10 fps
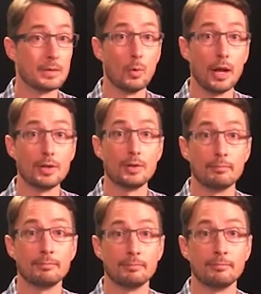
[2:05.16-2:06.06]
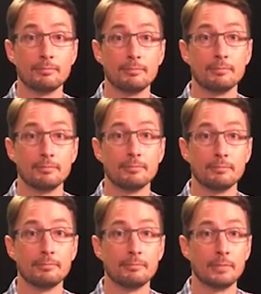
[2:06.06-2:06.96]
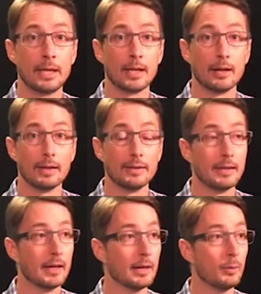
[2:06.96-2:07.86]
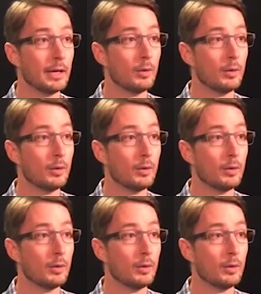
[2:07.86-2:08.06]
This witch. Kind of like the